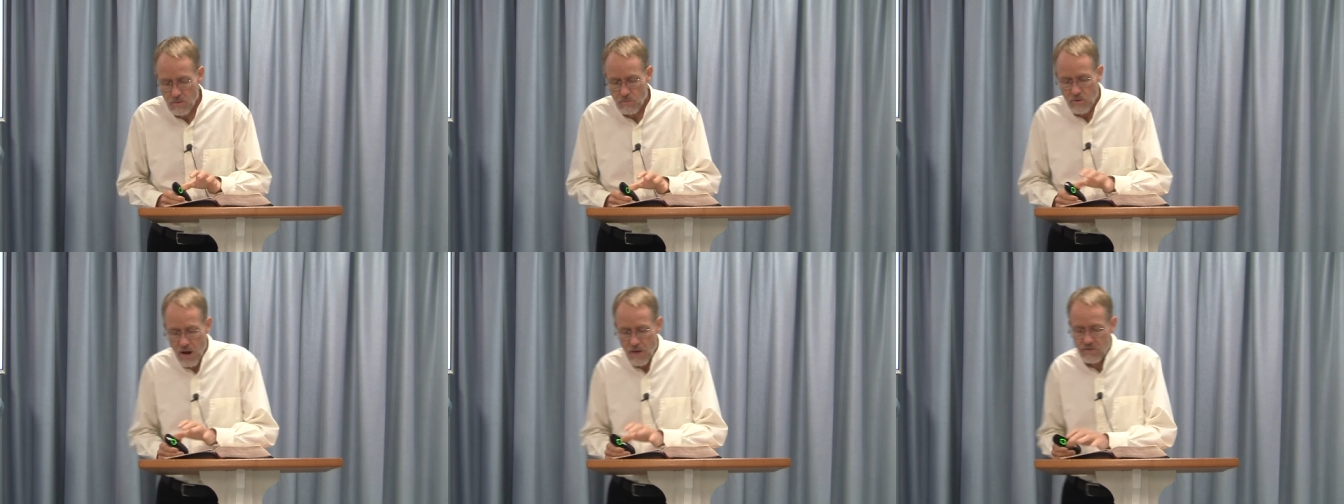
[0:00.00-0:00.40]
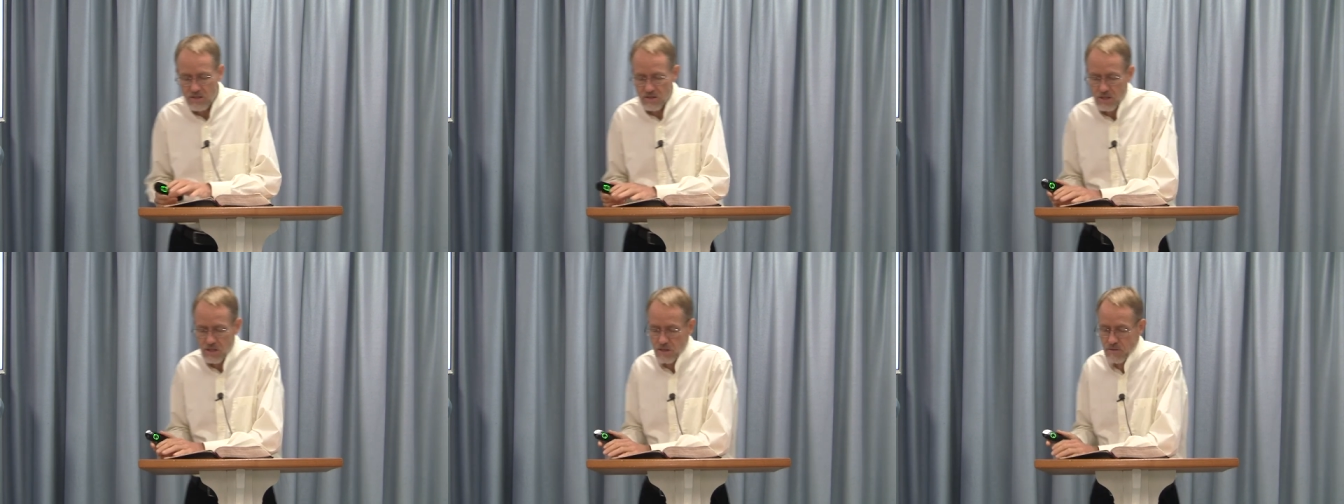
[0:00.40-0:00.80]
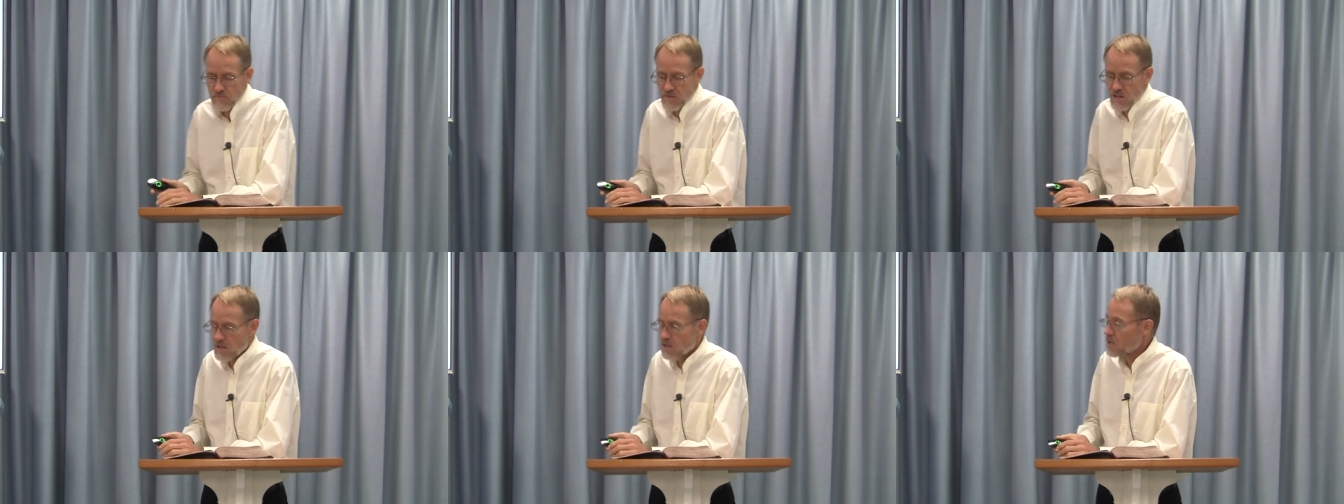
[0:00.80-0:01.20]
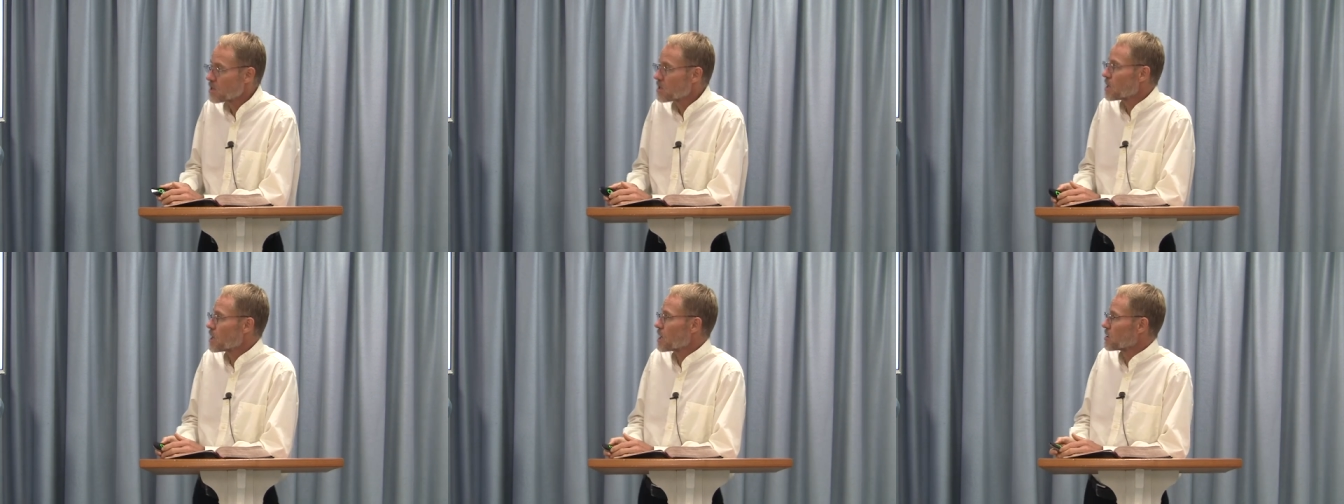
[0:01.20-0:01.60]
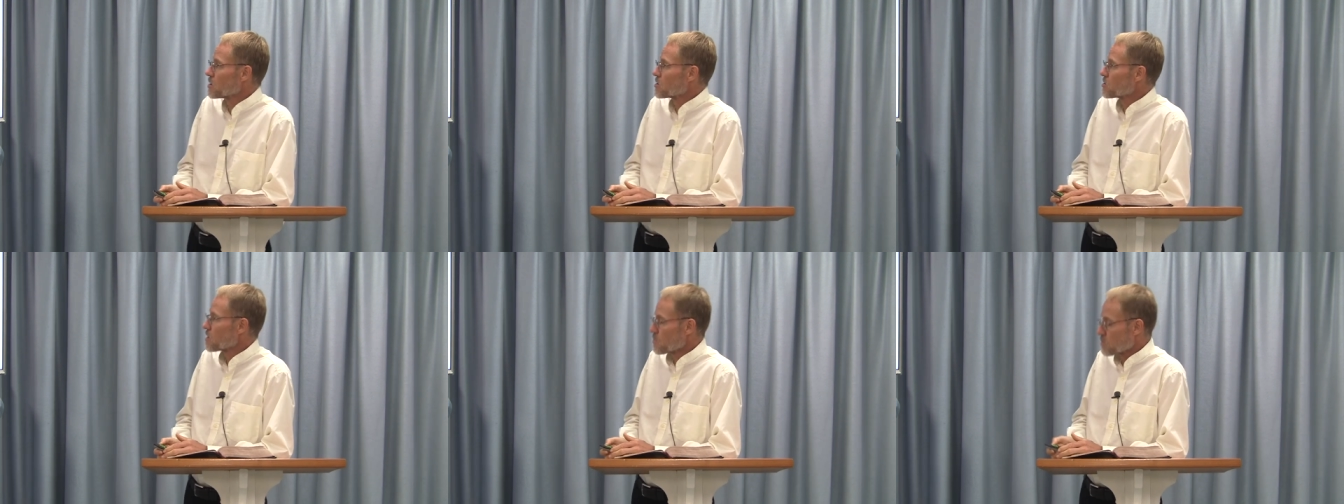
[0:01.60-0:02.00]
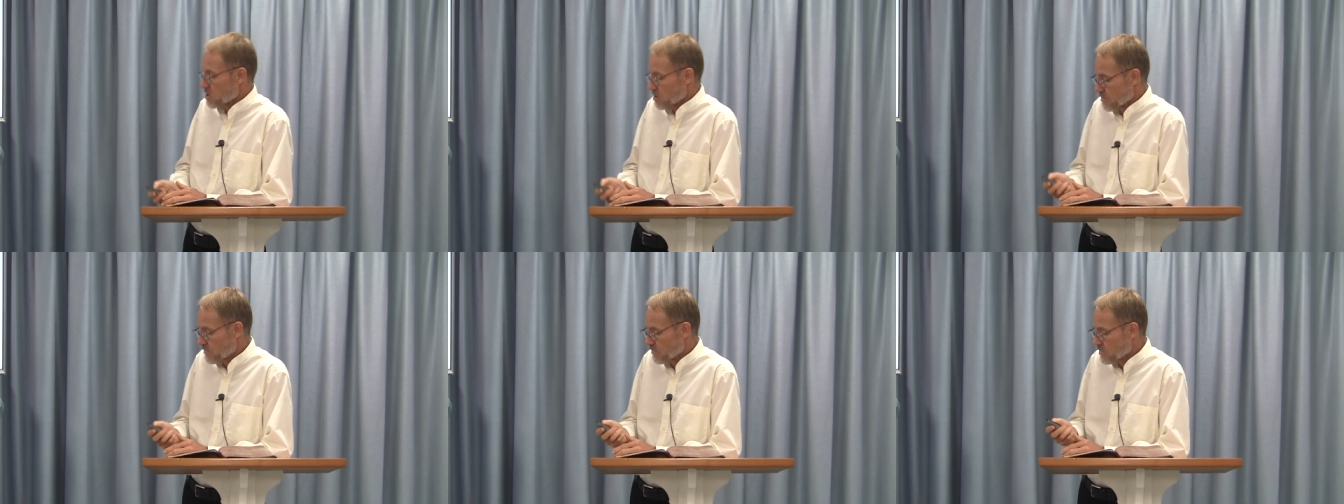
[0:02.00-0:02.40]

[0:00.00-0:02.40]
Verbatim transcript: prophecy and in Scripture.